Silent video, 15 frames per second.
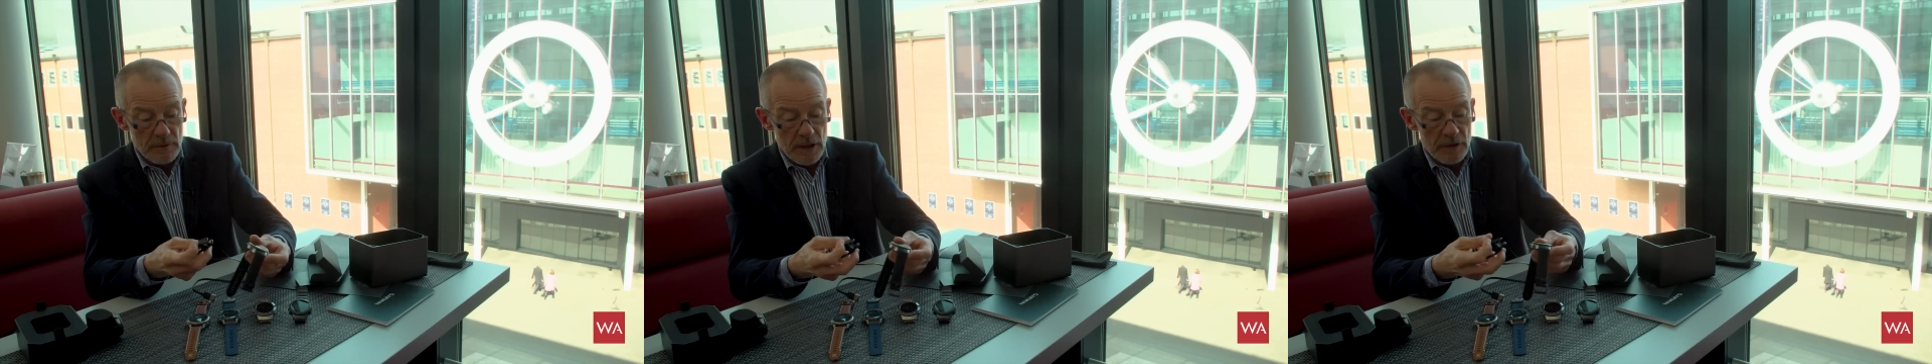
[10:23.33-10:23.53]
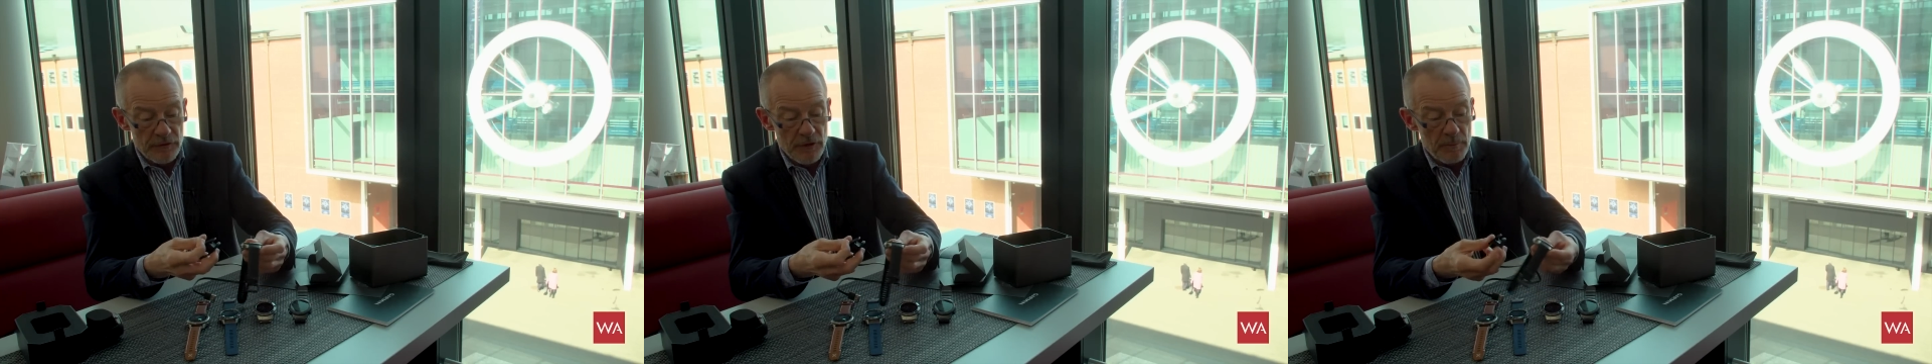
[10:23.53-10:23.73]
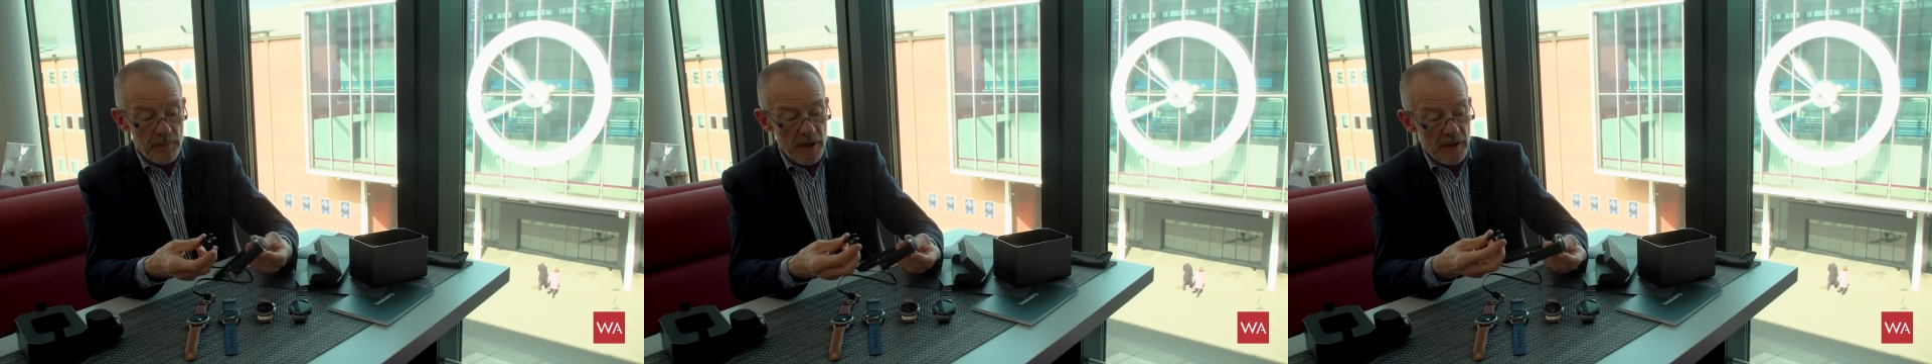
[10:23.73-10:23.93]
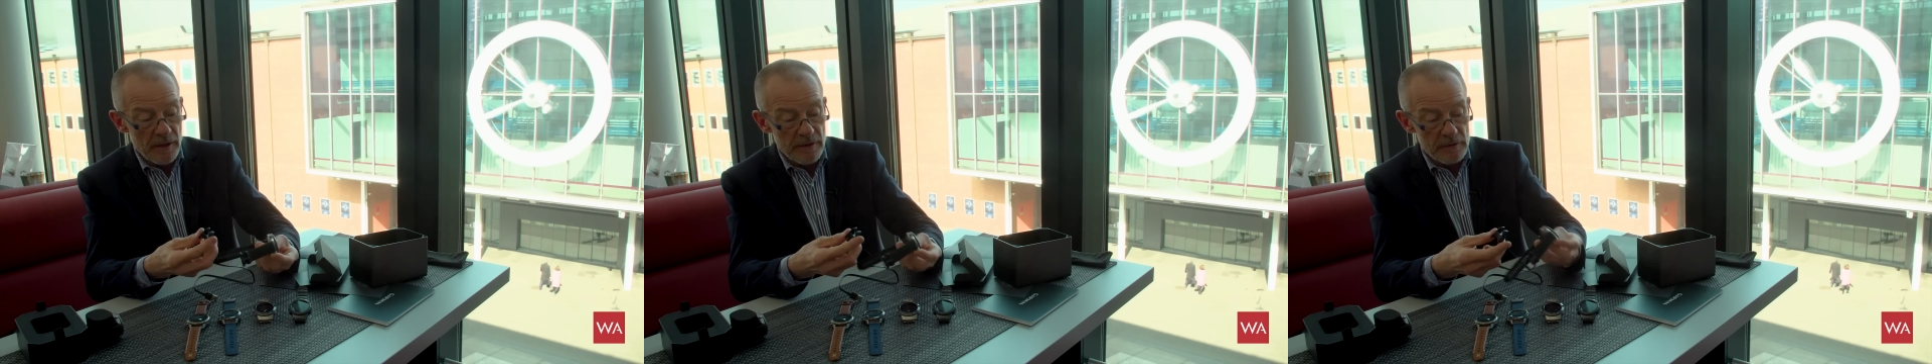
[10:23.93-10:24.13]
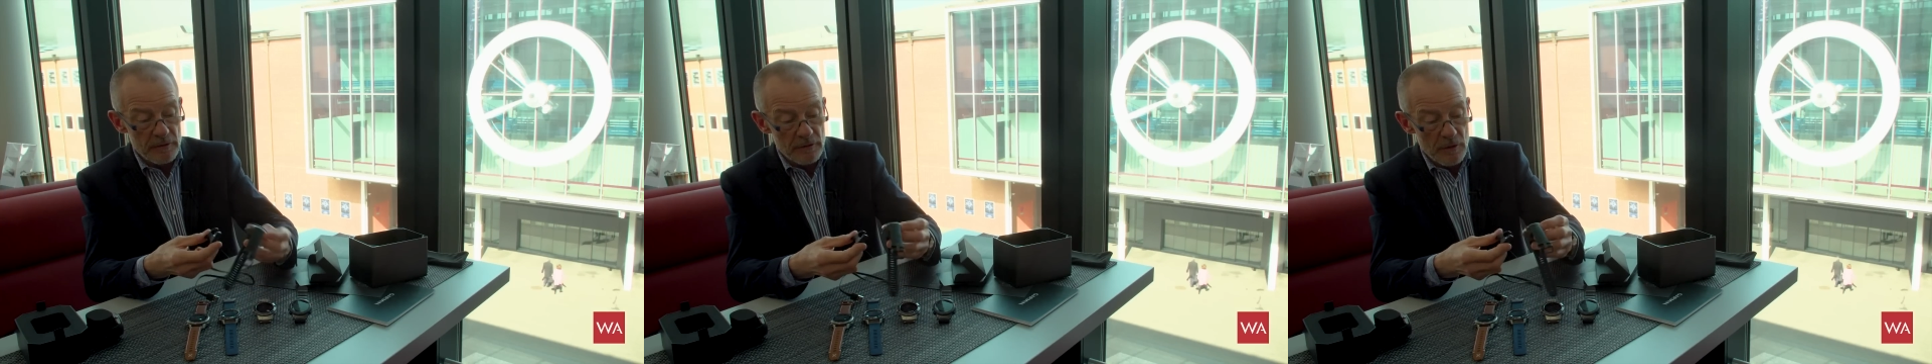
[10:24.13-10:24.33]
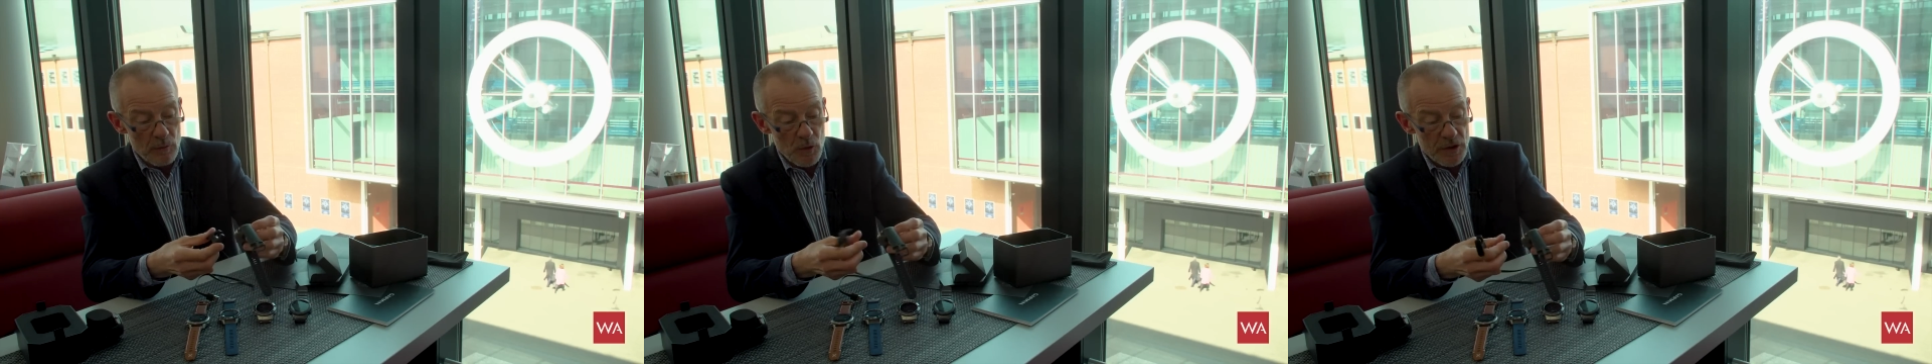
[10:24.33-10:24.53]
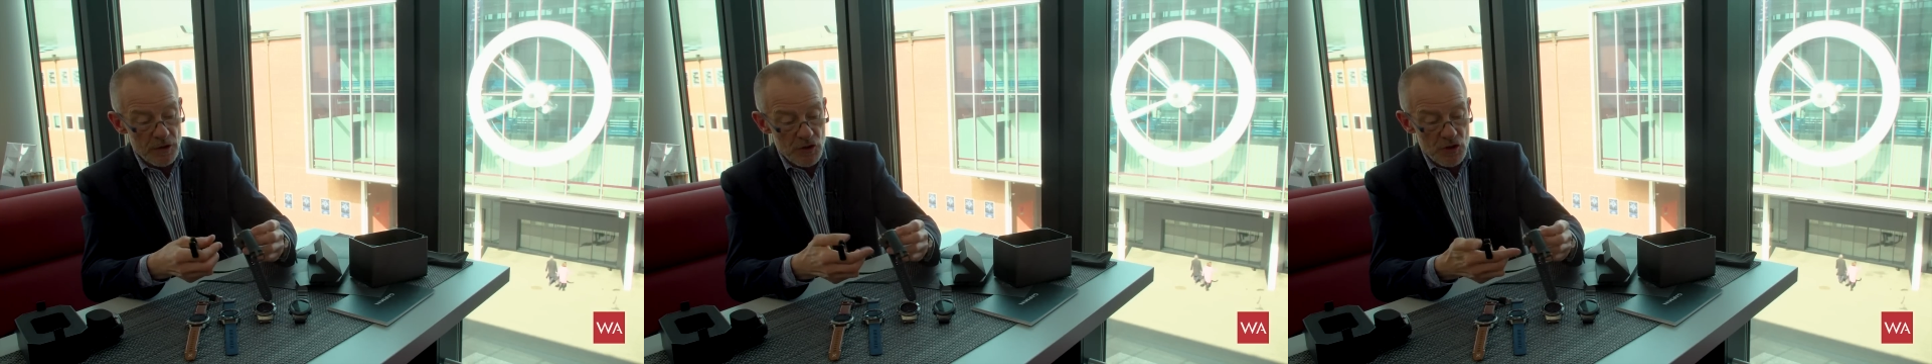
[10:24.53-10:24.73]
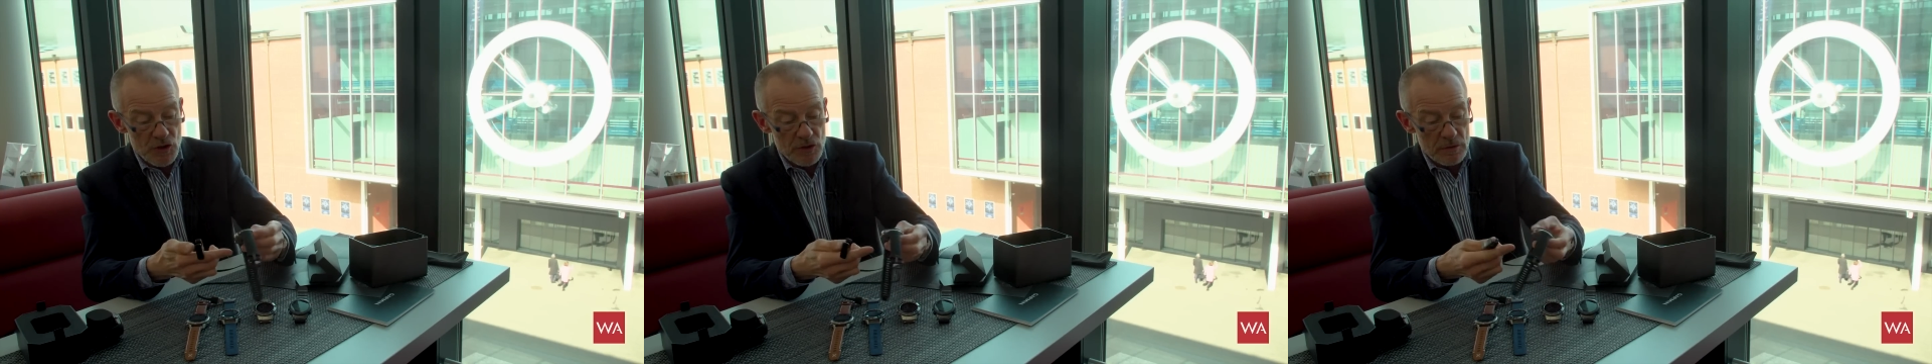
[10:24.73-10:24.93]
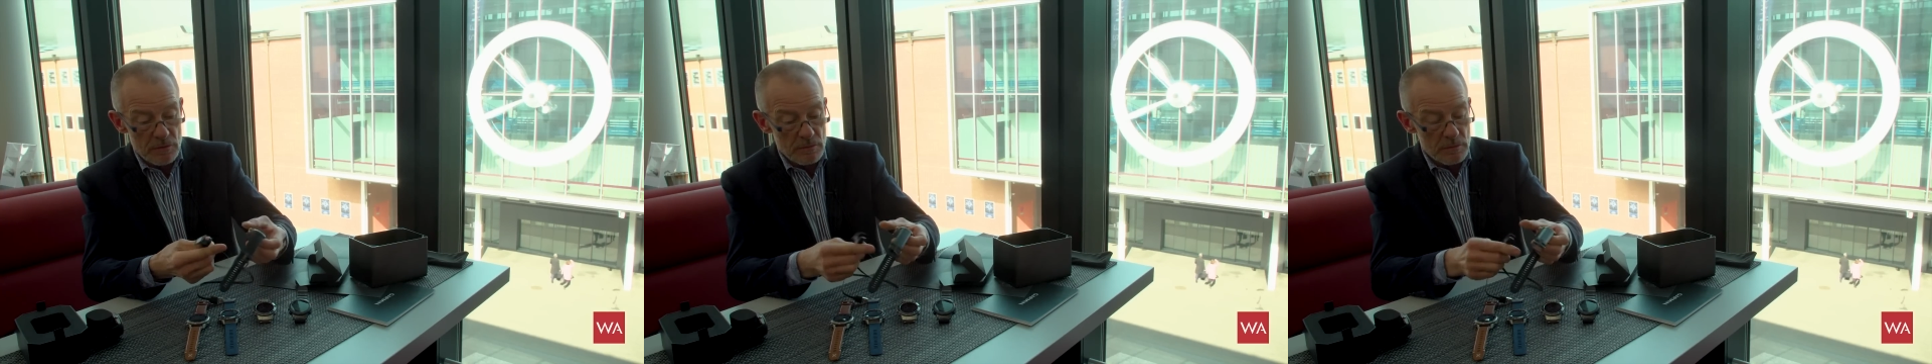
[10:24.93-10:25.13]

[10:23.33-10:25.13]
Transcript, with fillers: on the plug and on the watch.